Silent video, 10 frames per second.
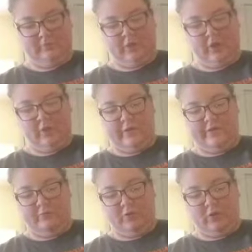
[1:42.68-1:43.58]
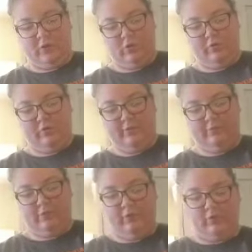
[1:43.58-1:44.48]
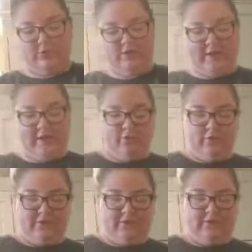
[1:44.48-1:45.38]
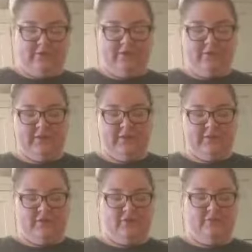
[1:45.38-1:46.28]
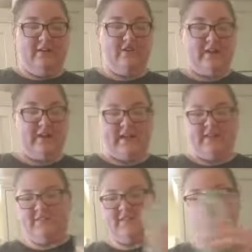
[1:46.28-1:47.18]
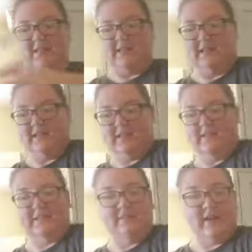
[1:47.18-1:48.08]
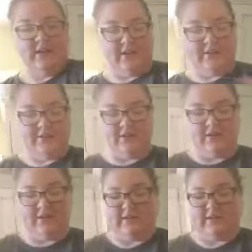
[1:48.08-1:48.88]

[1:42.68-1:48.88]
Always pour over the bowl so that, whoops, if you do a little bit too much like I just did, it doesn't matter because it all